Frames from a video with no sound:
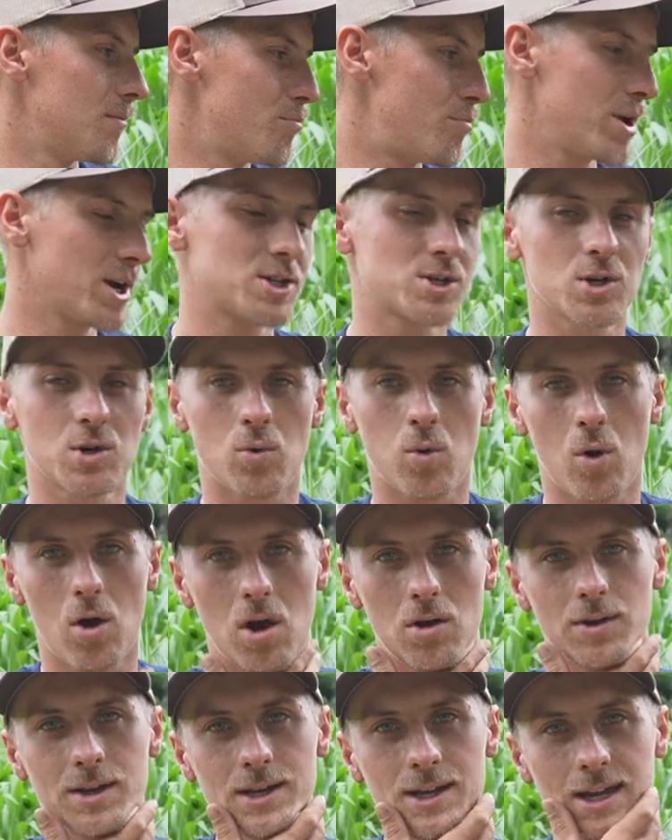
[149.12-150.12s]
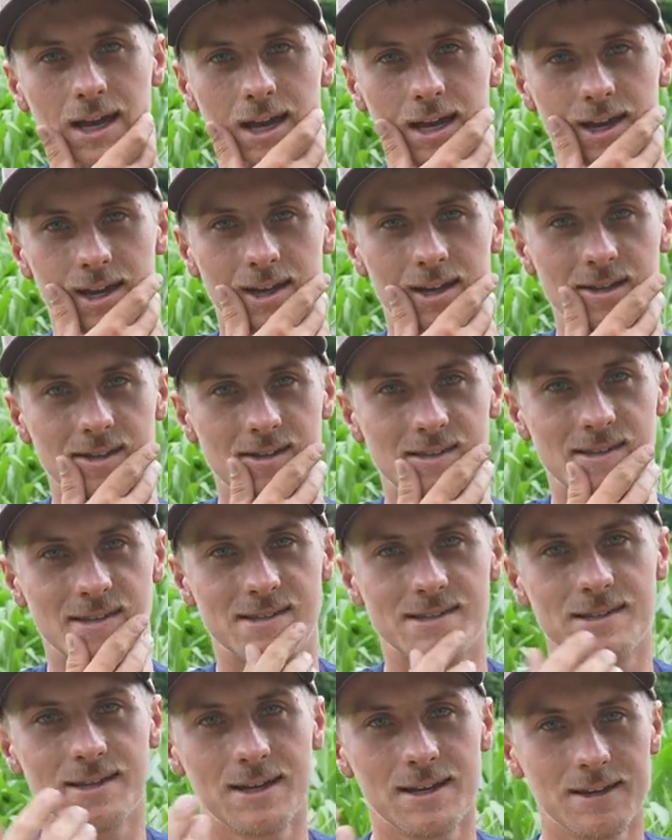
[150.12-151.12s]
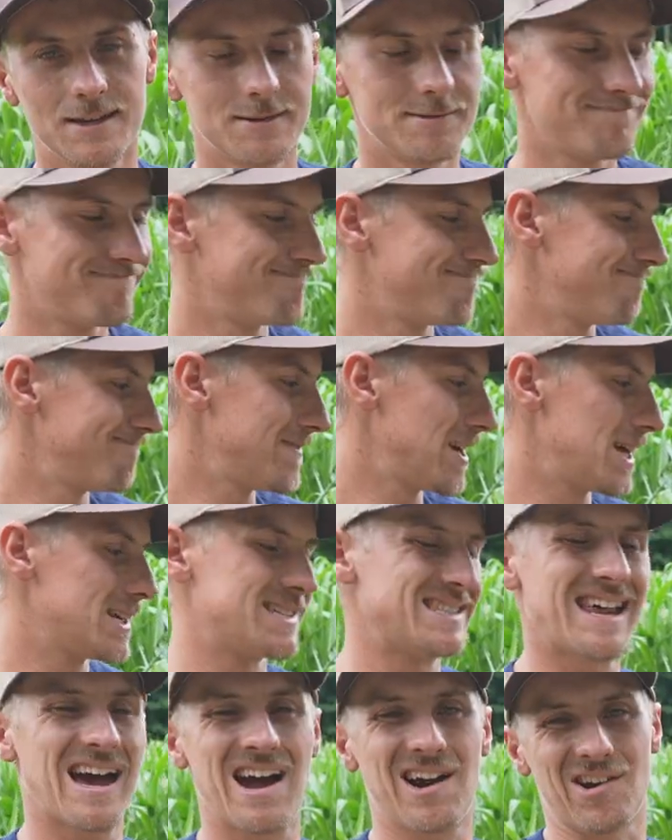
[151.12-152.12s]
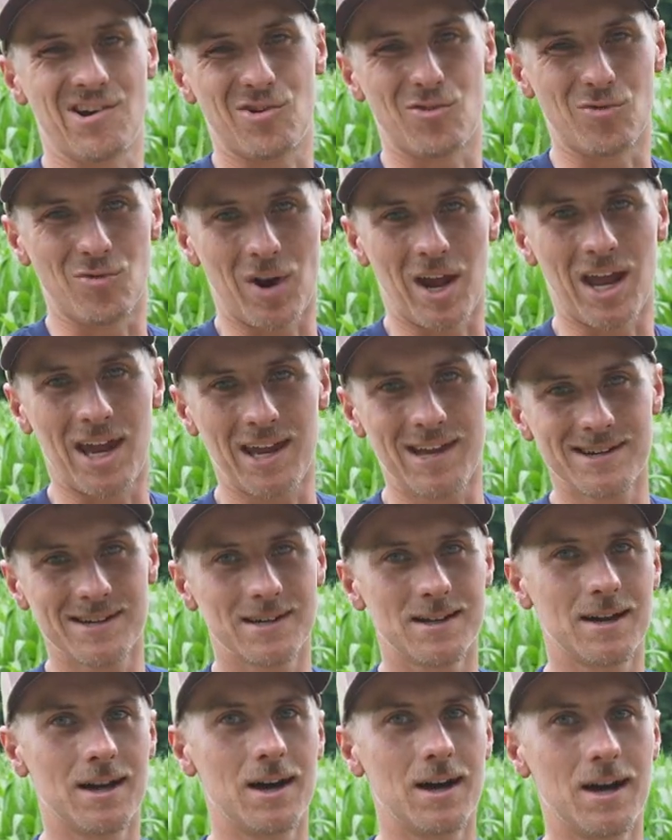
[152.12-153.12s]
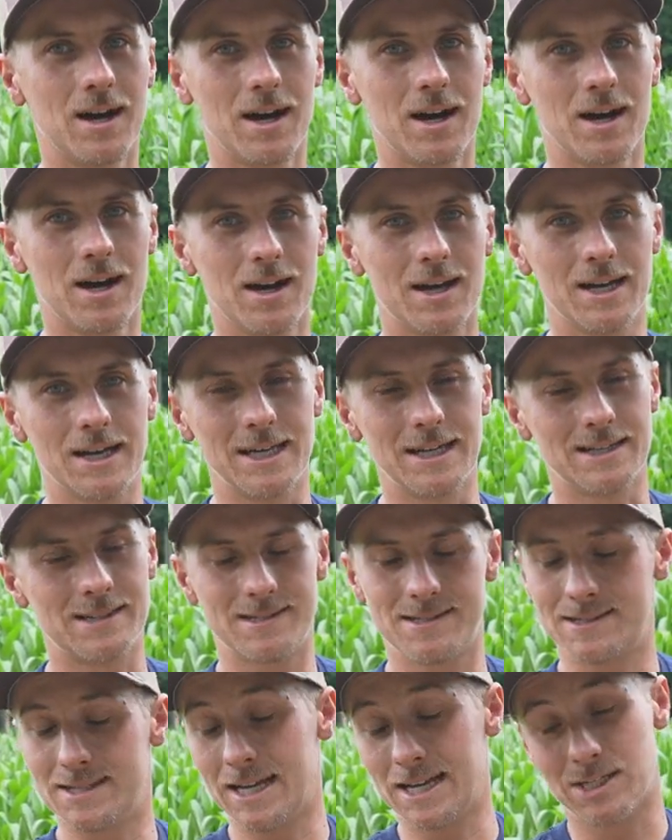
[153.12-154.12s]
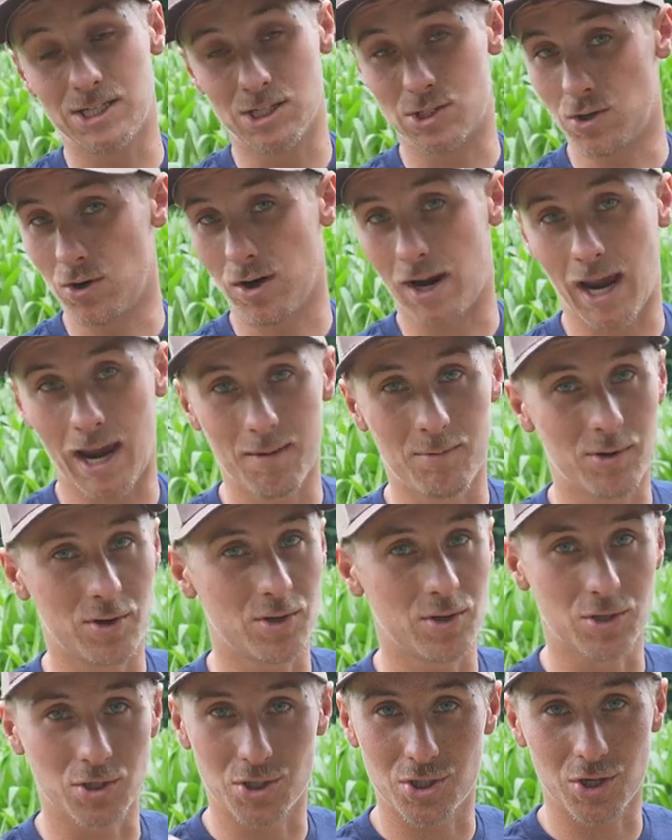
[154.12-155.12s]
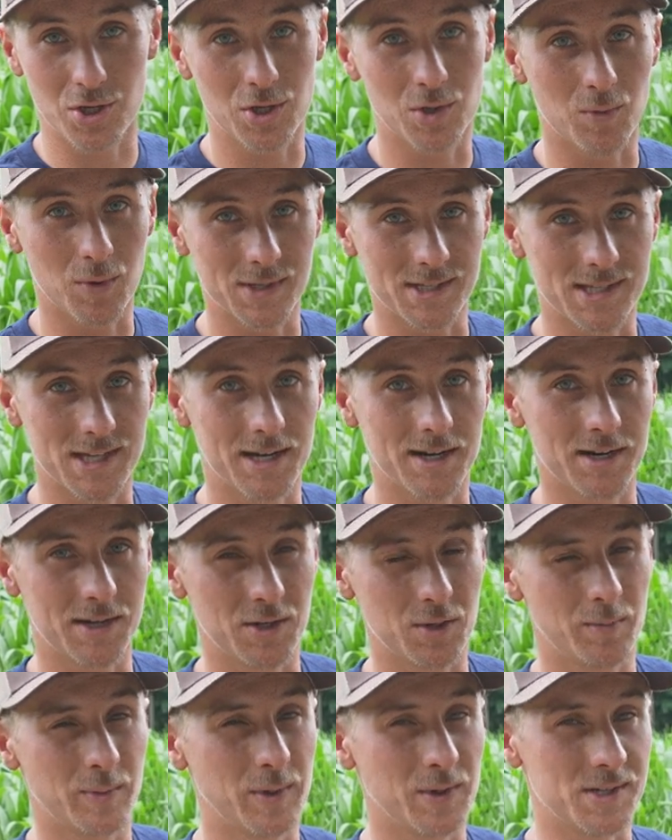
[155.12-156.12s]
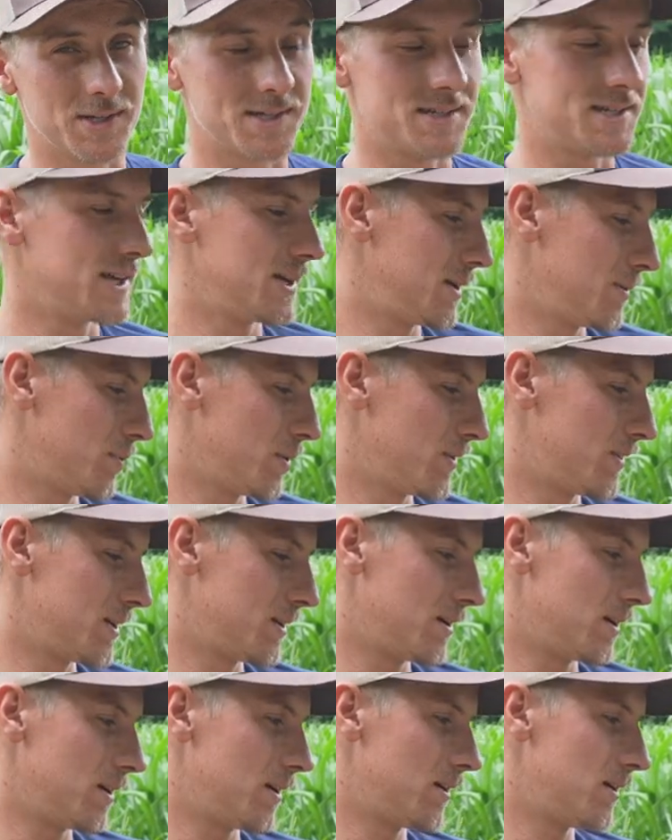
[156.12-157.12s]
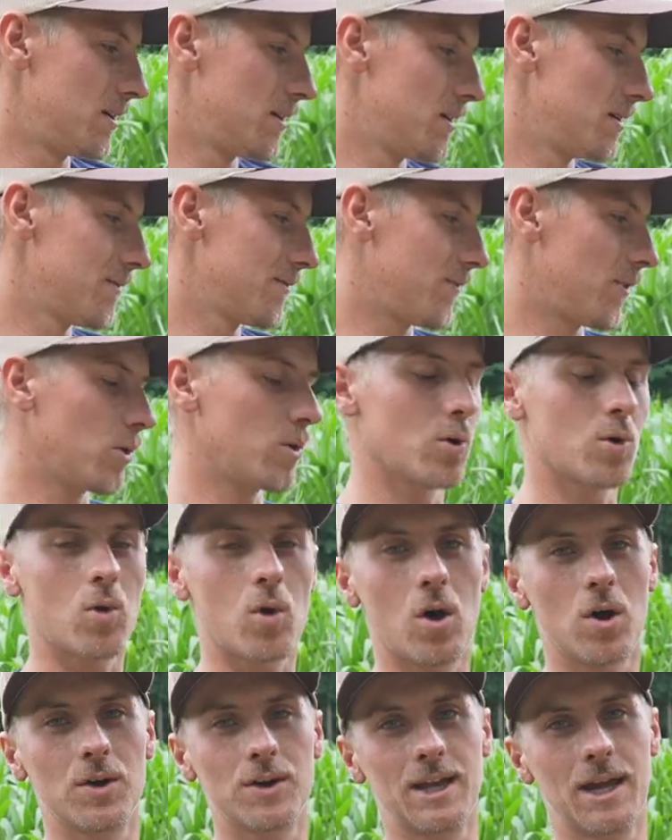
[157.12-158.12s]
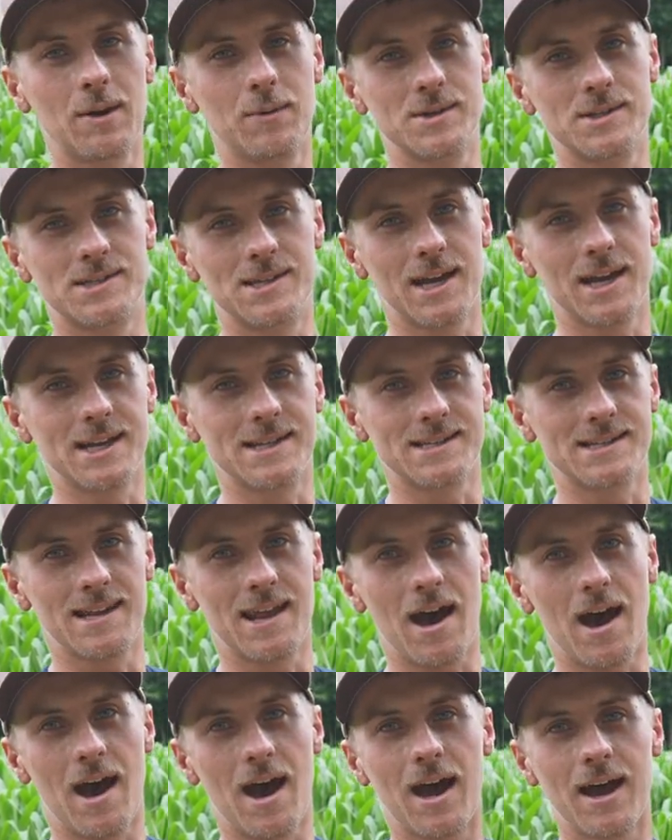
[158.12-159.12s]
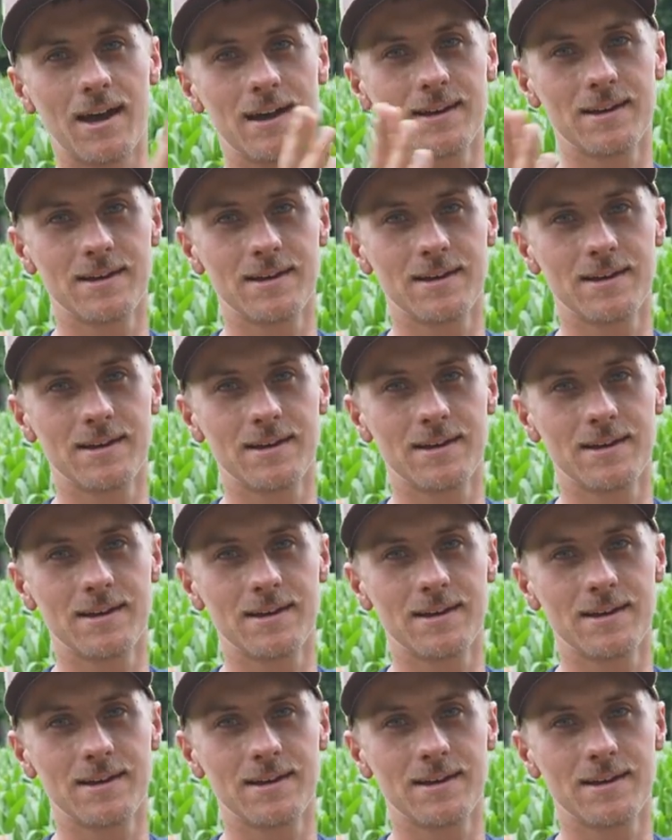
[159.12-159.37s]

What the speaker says: Picture quality is not great. It's a trail camera. It'll show you what's there and you'll be able to see, but the photo quality, I would say, is not